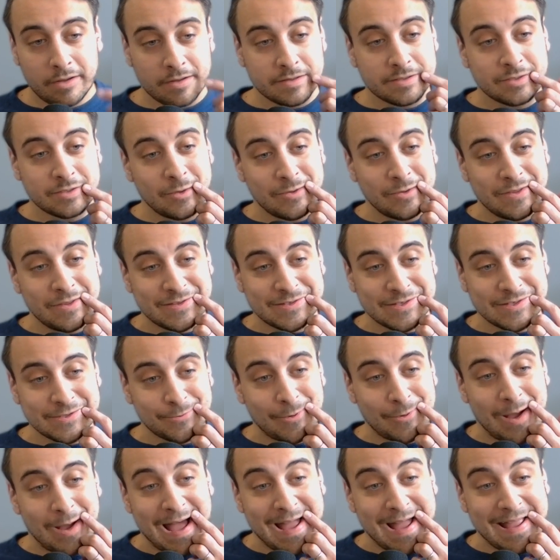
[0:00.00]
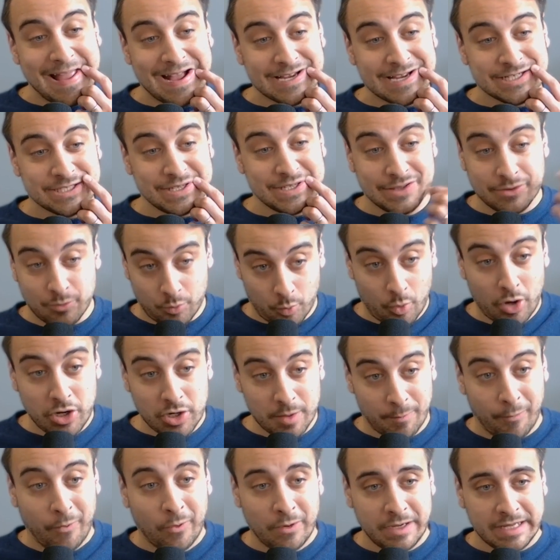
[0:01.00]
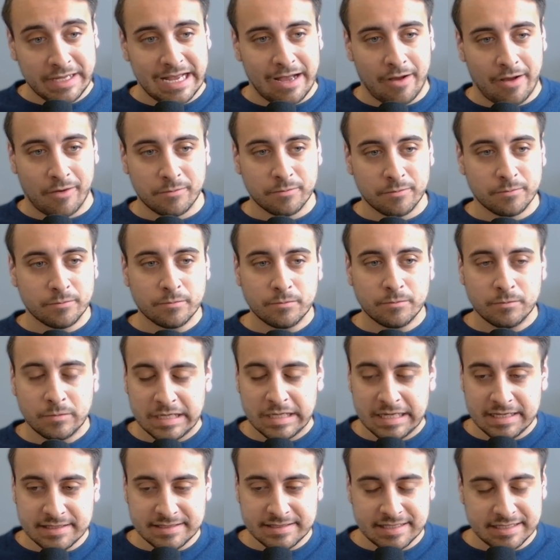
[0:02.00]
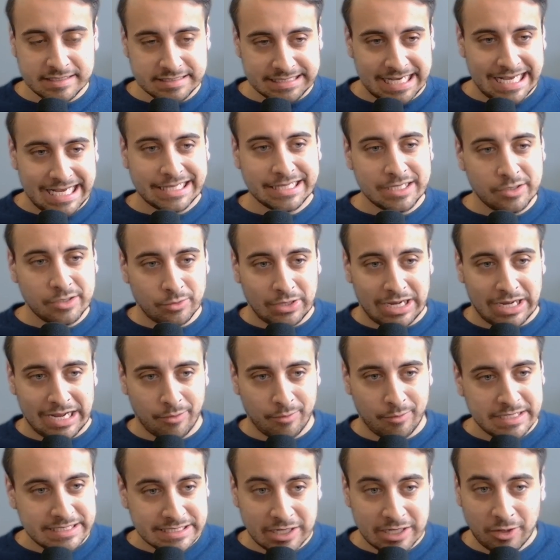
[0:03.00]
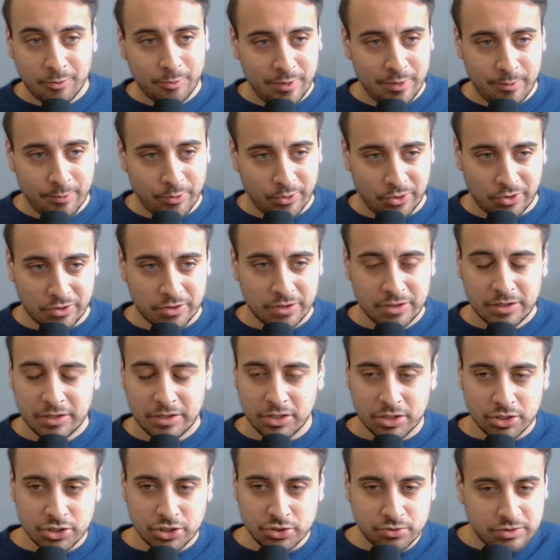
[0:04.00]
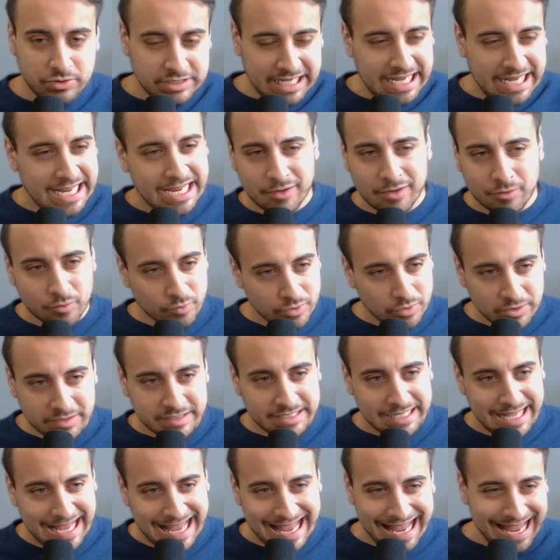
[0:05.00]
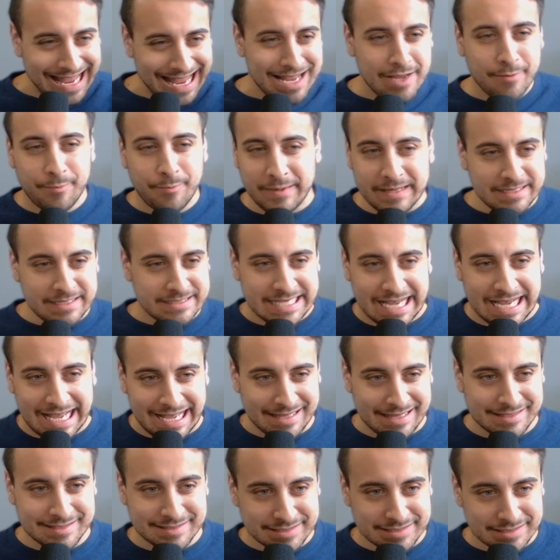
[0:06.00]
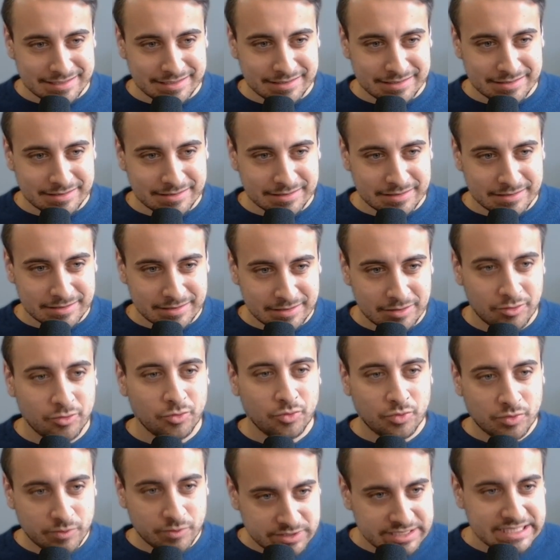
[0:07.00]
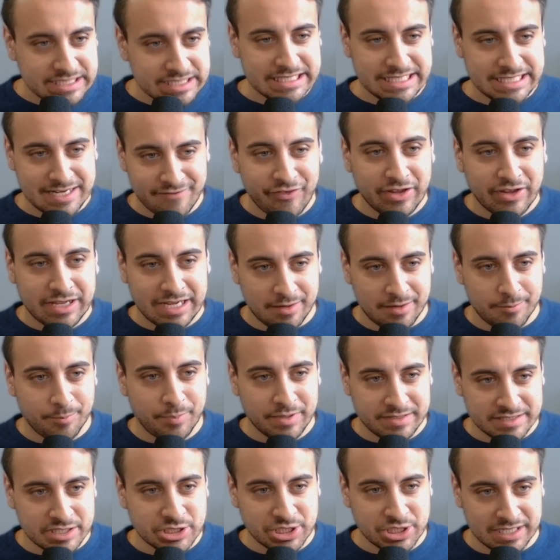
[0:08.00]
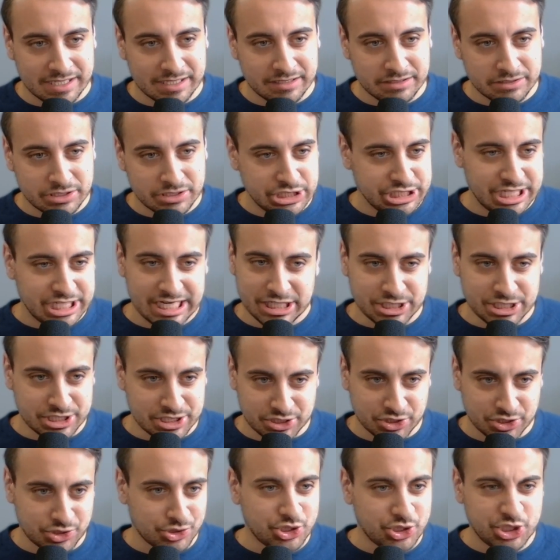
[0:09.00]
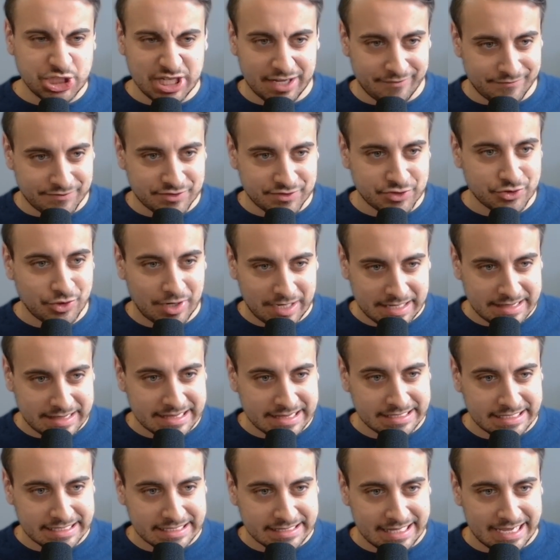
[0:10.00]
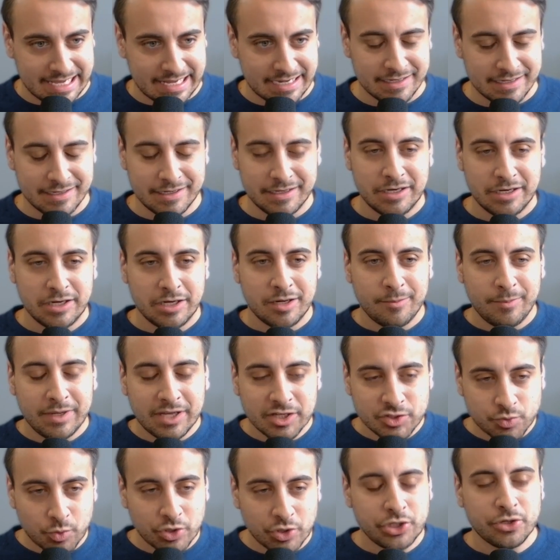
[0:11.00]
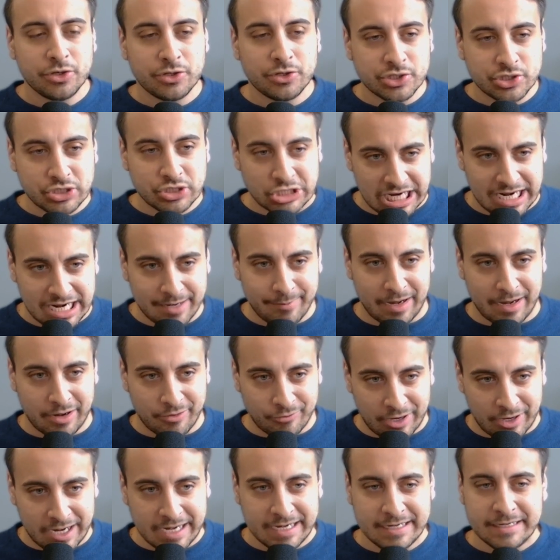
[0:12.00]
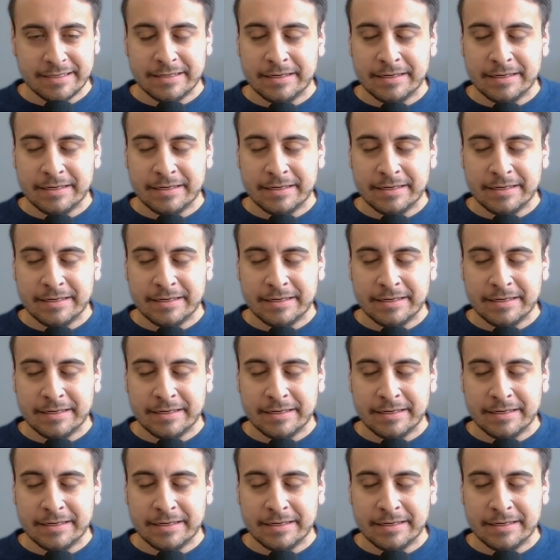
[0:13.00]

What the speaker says: so this is why actually what you're pointing out is exactly why we tell people you can't really A/B test significant positioning changes or shifts or anything like that. Because what you're describing, right?